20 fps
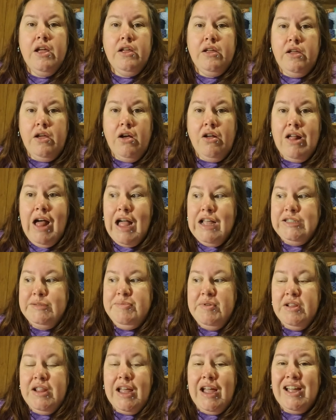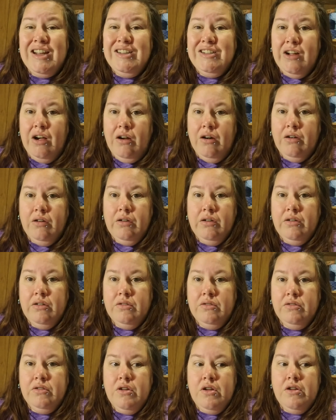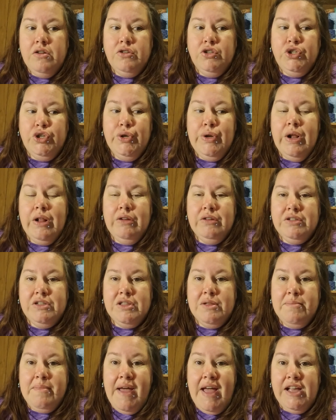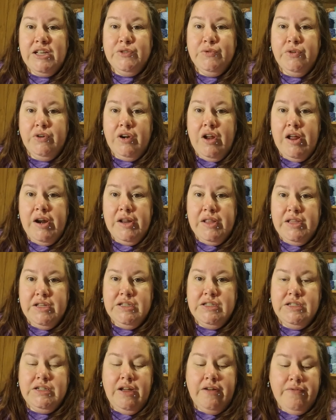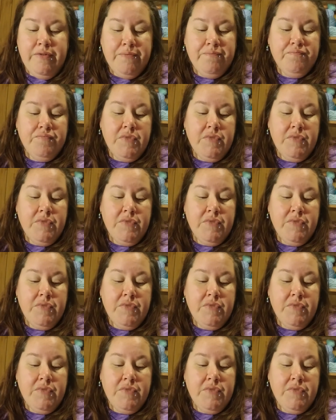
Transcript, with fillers: Yo, I spent like a dollar, two dollars at the max for a lot of this stuff.